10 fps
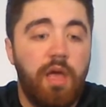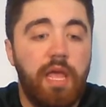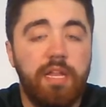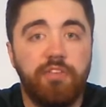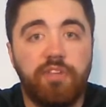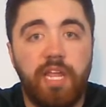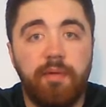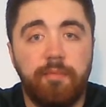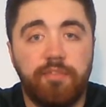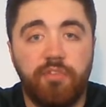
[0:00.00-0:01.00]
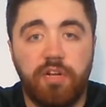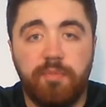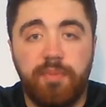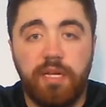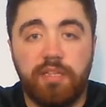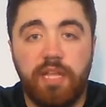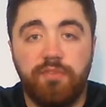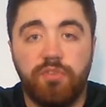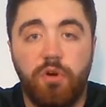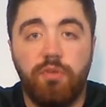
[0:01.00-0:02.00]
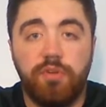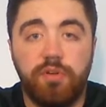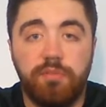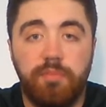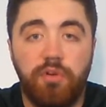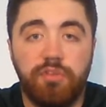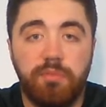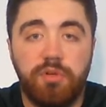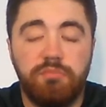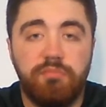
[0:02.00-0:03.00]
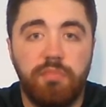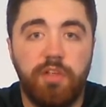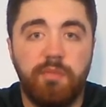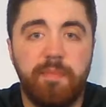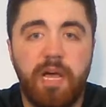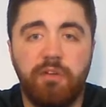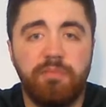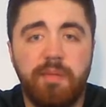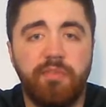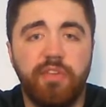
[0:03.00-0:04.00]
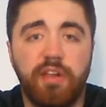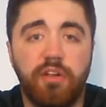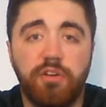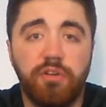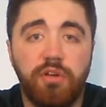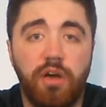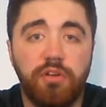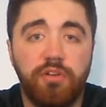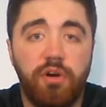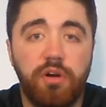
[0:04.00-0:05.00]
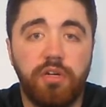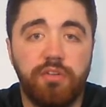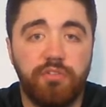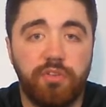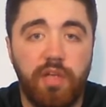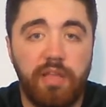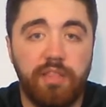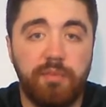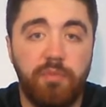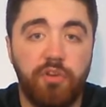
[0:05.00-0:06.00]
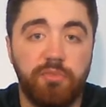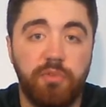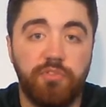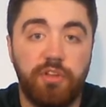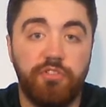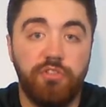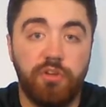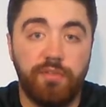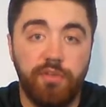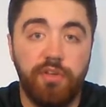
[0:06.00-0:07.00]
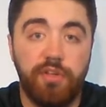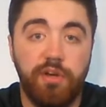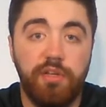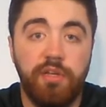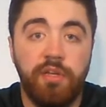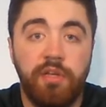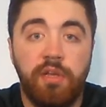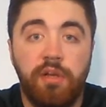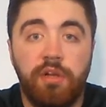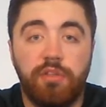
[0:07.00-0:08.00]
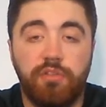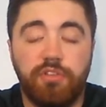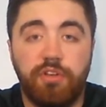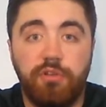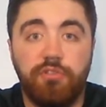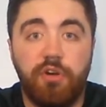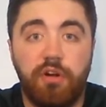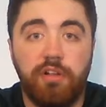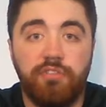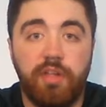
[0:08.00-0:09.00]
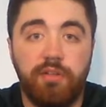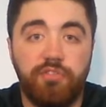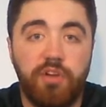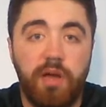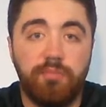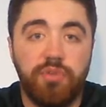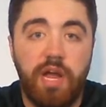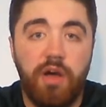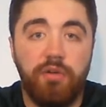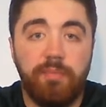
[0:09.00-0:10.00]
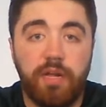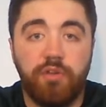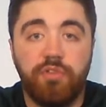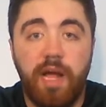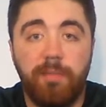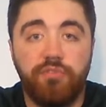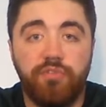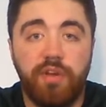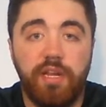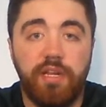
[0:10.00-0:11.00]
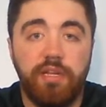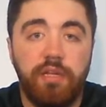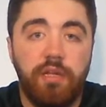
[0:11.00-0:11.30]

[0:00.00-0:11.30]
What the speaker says: In this game, I'm still going to pick Denver over Baltimore. I would maybe say an underdog because I think Baltimore is actually looking really good. Throwing to the new targets like John Brown, Michael Crabtree,